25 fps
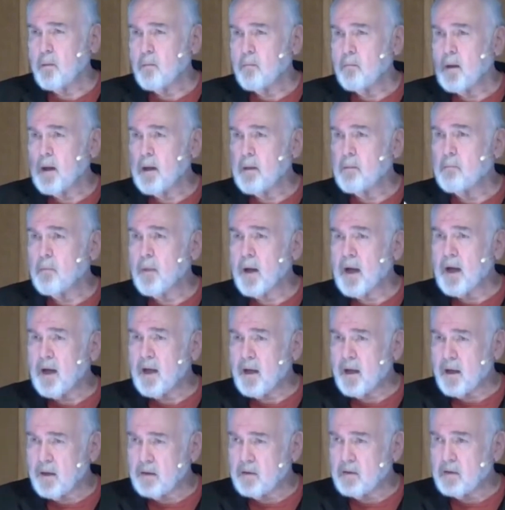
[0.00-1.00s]
My
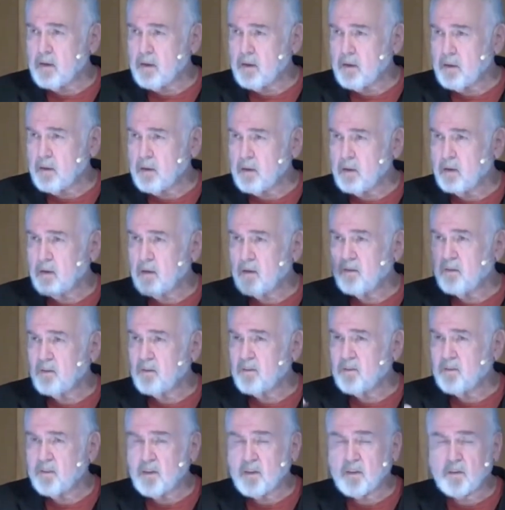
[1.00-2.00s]
mind is
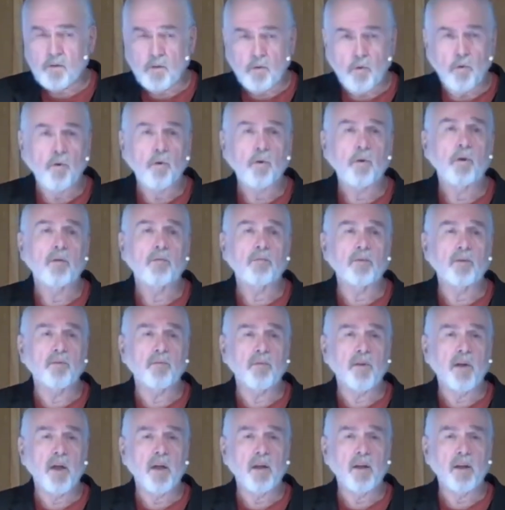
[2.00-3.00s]
a center of
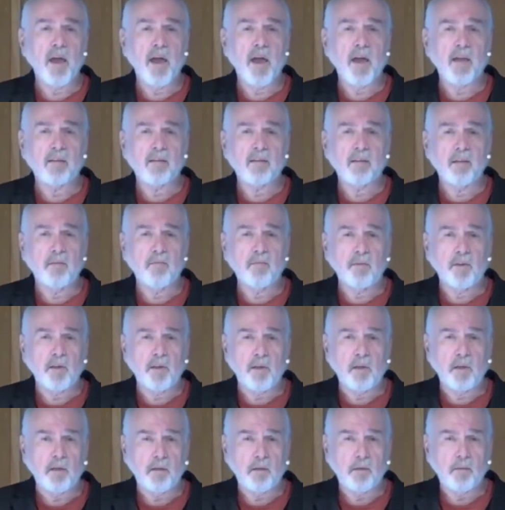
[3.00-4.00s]
divine activity.